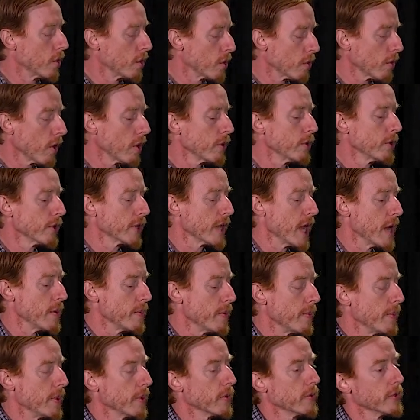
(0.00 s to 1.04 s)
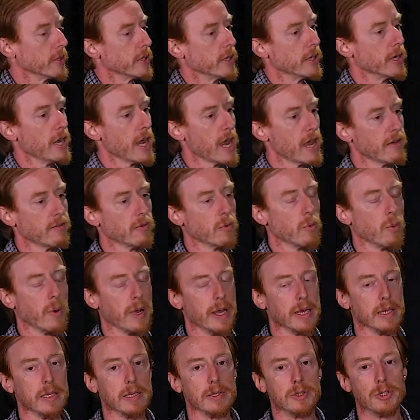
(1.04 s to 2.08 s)
grow your capability and have a
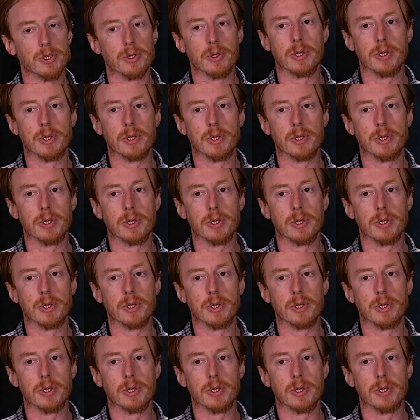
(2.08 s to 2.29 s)
way that